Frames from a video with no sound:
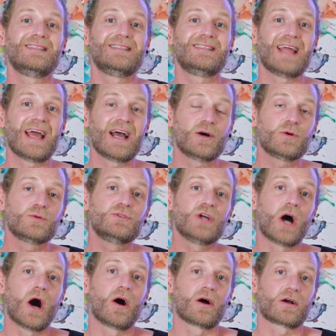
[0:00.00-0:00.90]
down
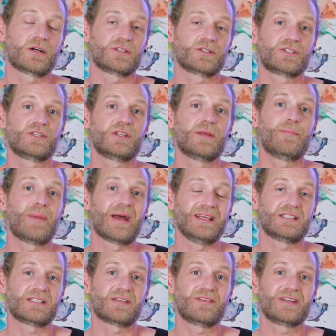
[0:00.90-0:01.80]
darker to the
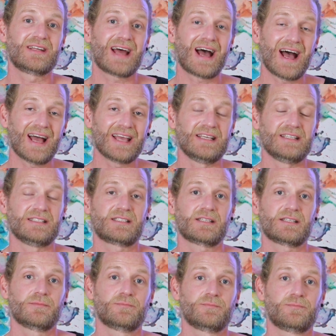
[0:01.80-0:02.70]
base of an
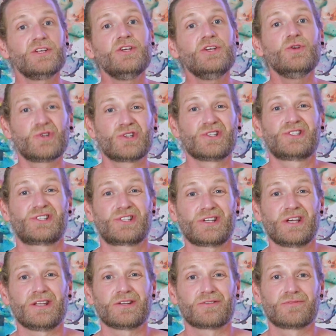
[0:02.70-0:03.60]
8 so that you can
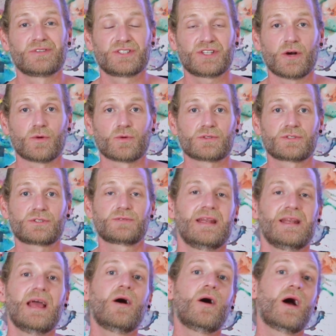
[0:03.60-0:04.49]
see the results.
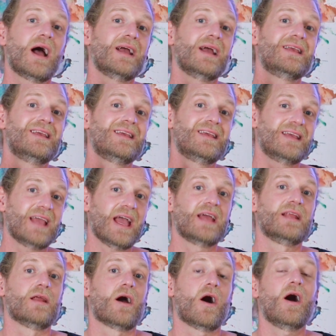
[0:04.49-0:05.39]
Now
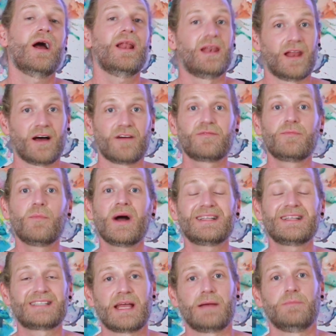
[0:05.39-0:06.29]
again, I love
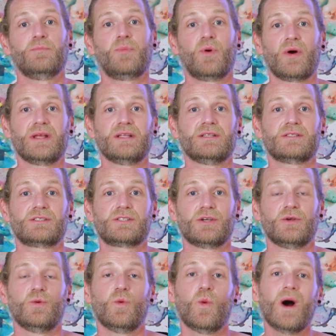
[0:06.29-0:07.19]
my
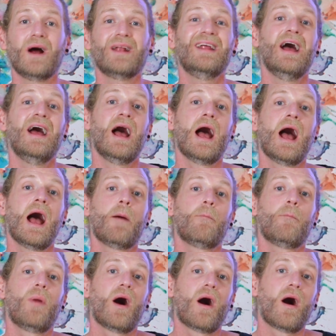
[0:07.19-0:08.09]
10.21,
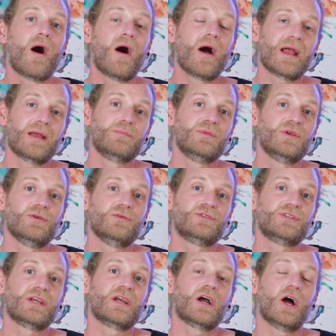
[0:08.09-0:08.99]
but I am
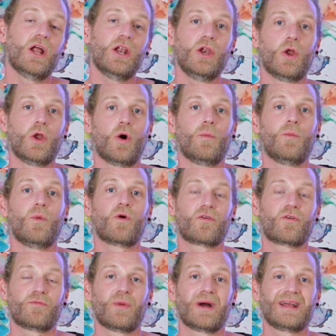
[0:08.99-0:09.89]
using a lot
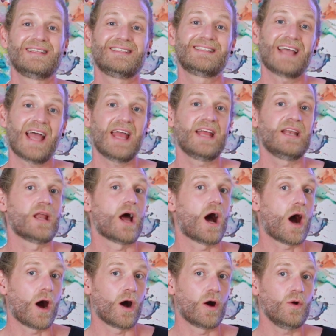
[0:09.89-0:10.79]
more of my
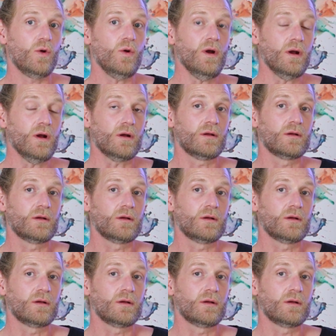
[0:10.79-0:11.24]
10.0